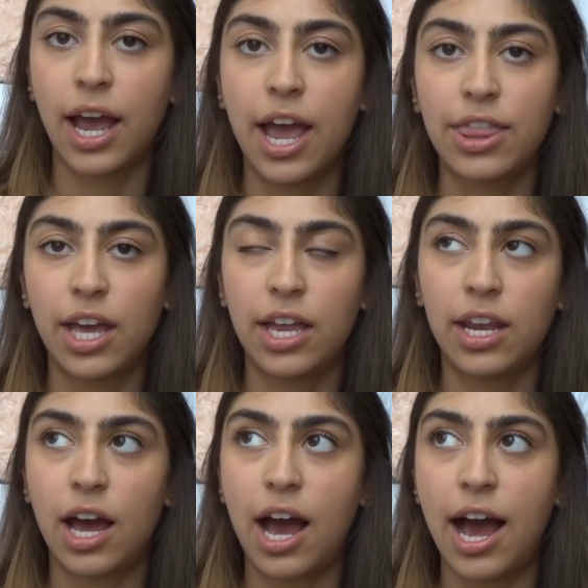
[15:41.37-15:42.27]
And
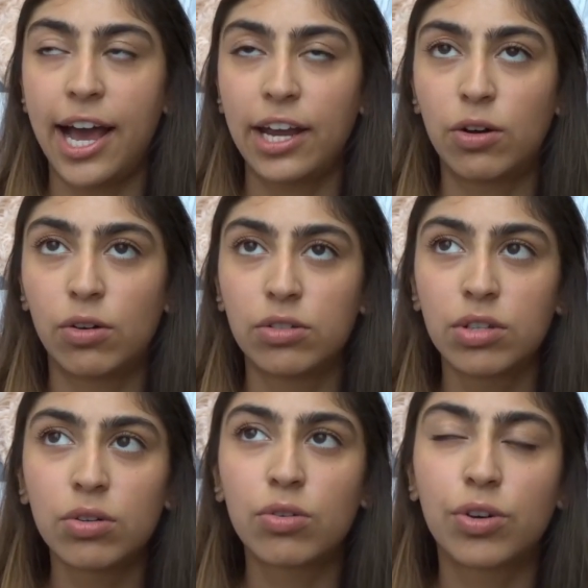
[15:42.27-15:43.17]
then I had also
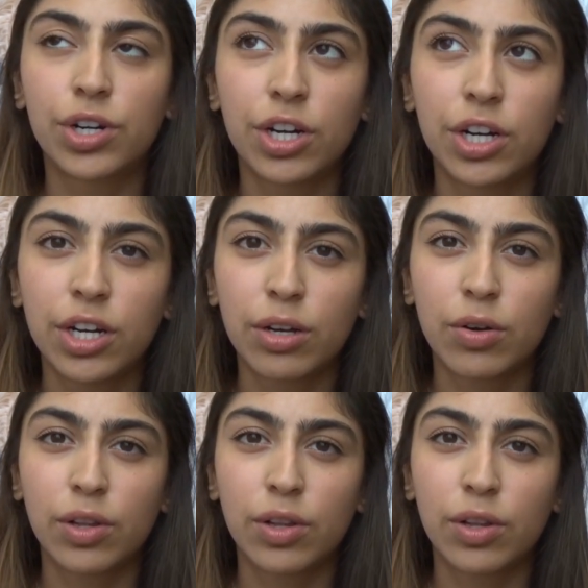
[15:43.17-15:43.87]
ordered,